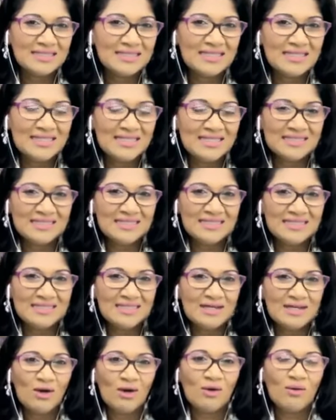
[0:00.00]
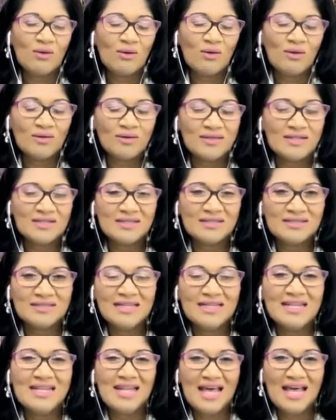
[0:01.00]
in the,
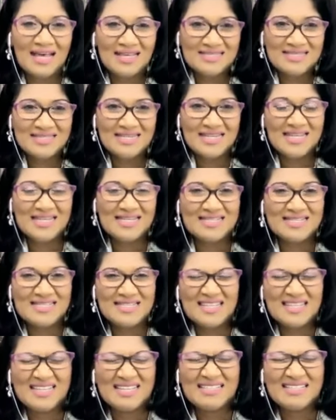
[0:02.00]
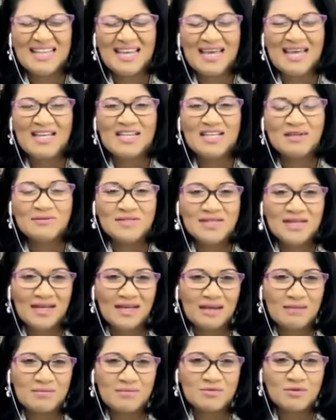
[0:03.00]
the last days, the, the end of
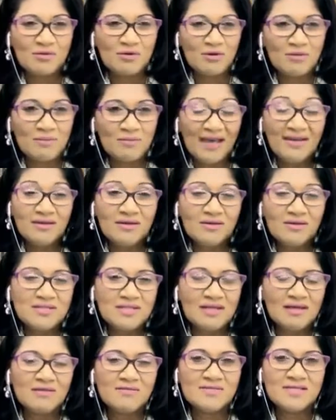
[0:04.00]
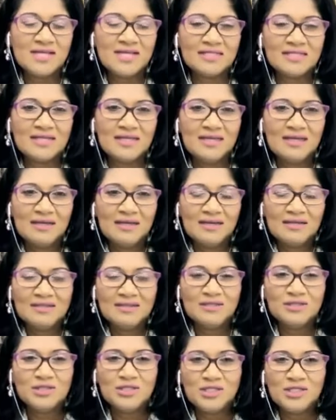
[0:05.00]
times. we remind ourselves that
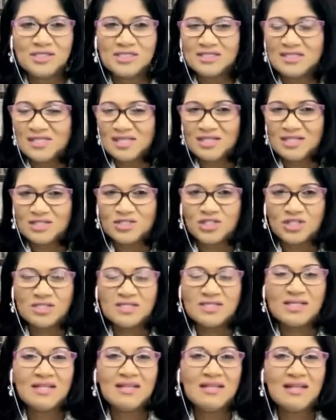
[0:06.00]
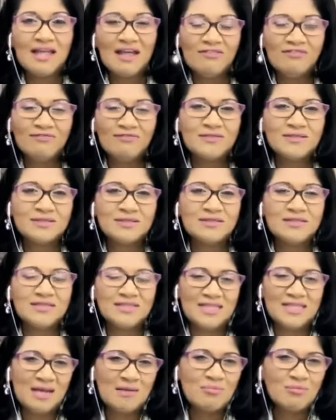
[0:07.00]
Jesus had just left the
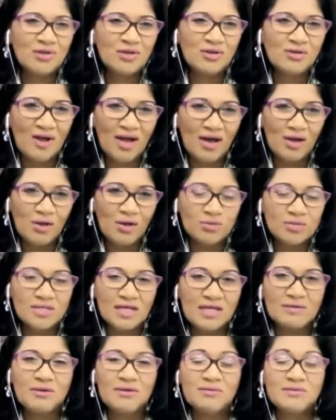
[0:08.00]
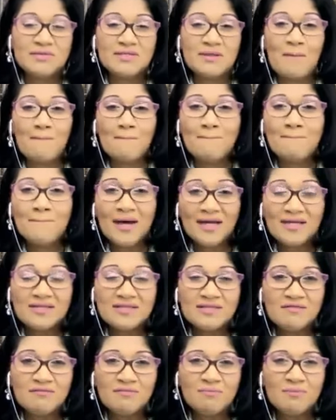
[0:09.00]
temple grounds, and it was a
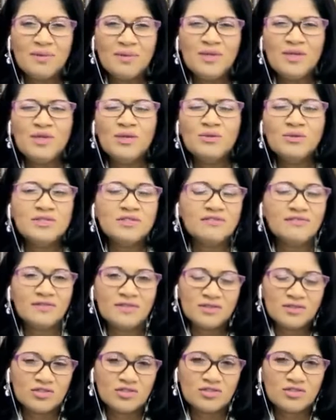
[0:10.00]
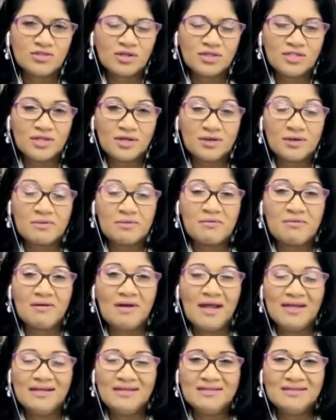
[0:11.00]
massive, beautiful structure,
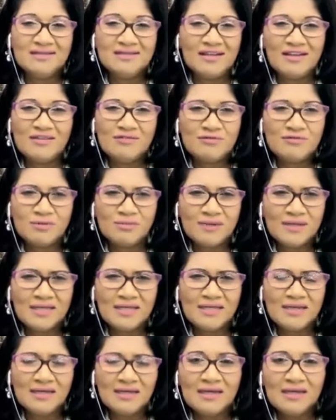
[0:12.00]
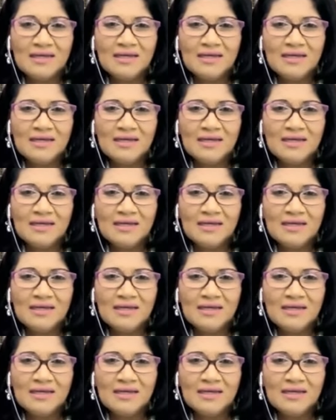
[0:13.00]
grand in every way.